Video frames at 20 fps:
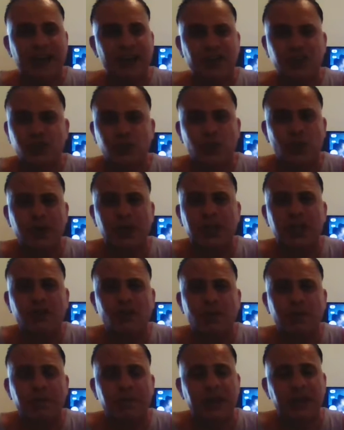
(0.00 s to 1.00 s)
I just want to give
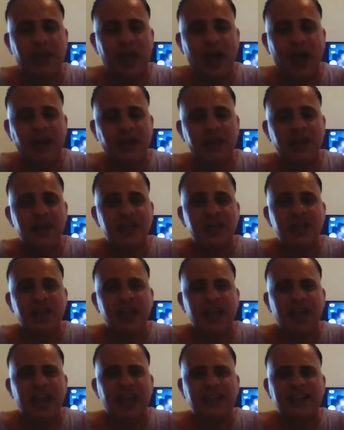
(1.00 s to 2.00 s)
him a big hug
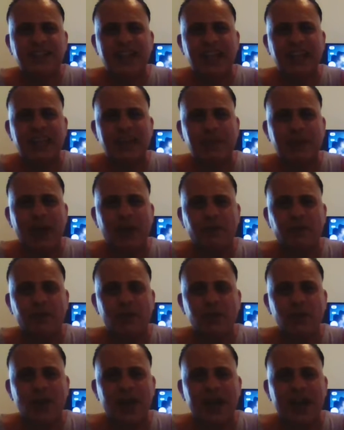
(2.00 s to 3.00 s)
and take him out for
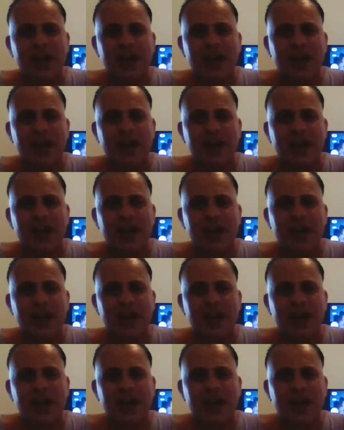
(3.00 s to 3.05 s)
a night